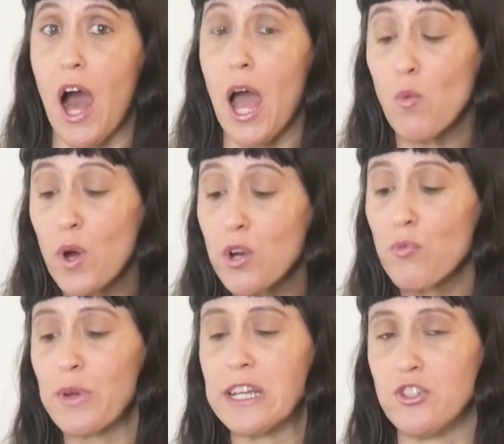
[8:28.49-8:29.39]
I want to
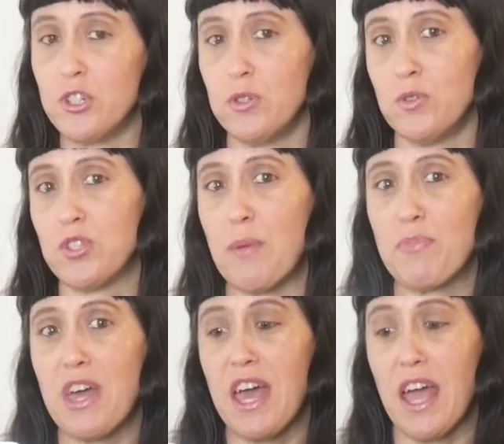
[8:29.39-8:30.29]
read you
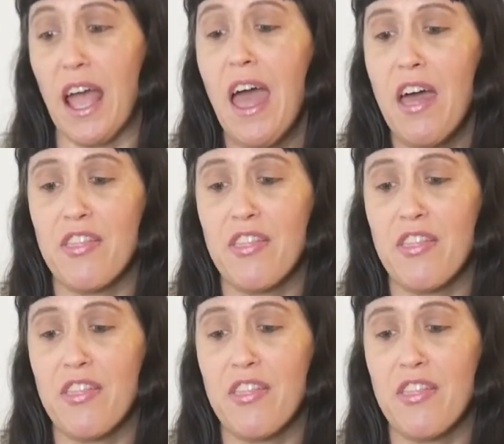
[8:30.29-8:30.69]
something